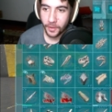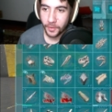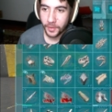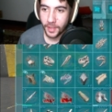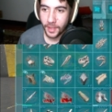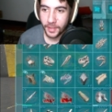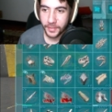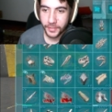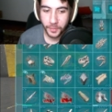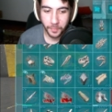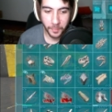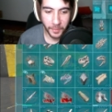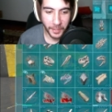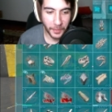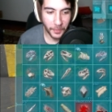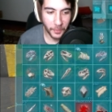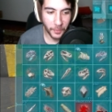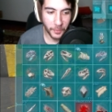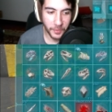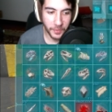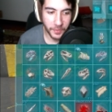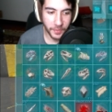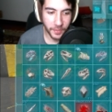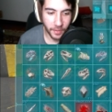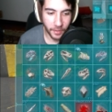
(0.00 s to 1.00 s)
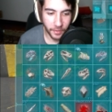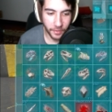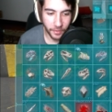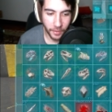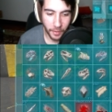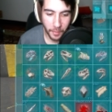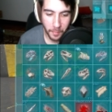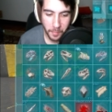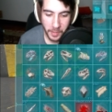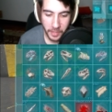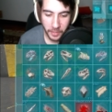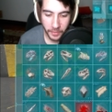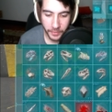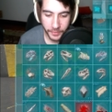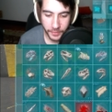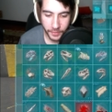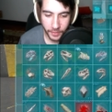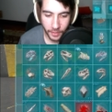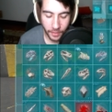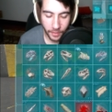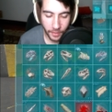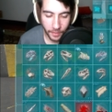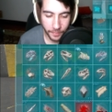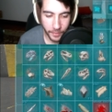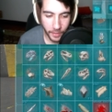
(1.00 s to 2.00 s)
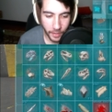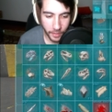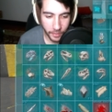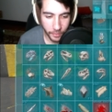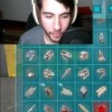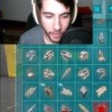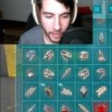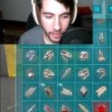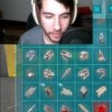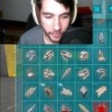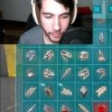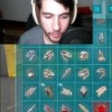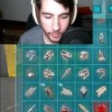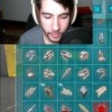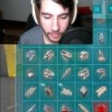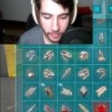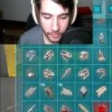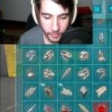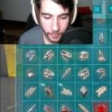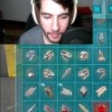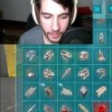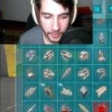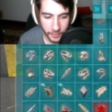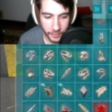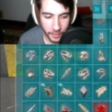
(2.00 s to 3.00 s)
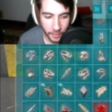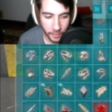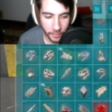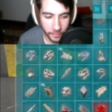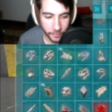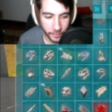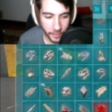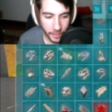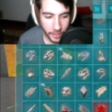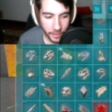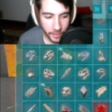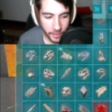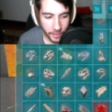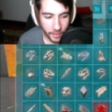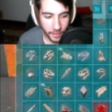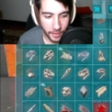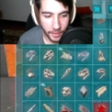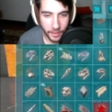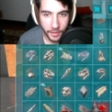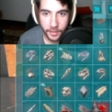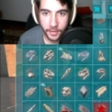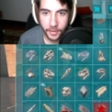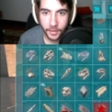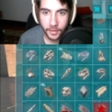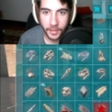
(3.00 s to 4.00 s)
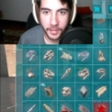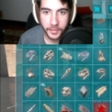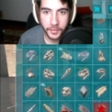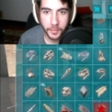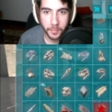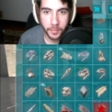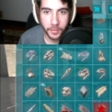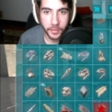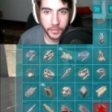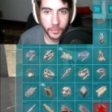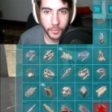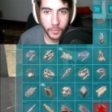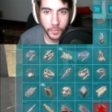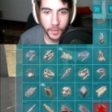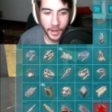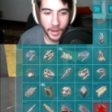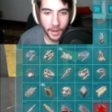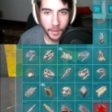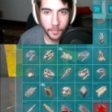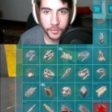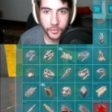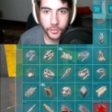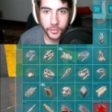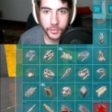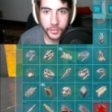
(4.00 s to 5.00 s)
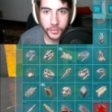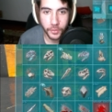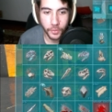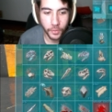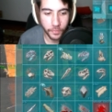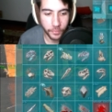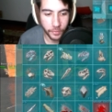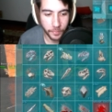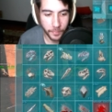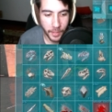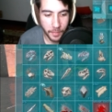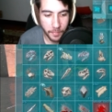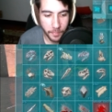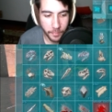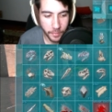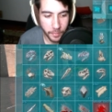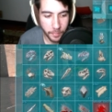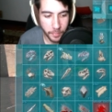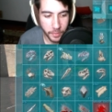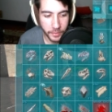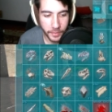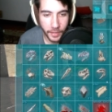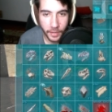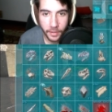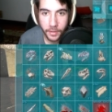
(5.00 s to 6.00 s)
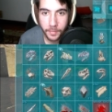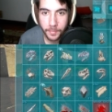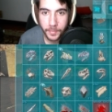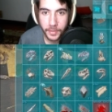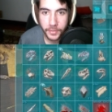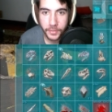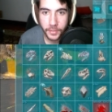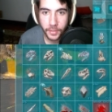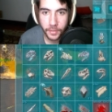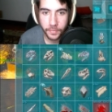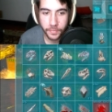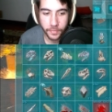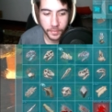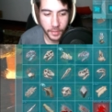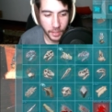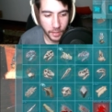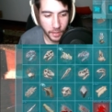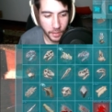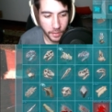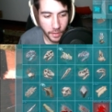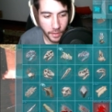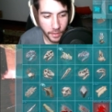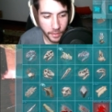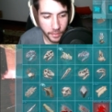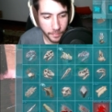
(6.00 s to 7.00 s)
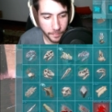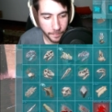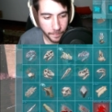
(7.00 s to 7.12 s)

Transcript: Got some kills under our belts. Uh, I've gotten quite a few kills myself, and uh, that's a pretty cool hat we just stole from them. I'm gonna put that on myself. Can I not?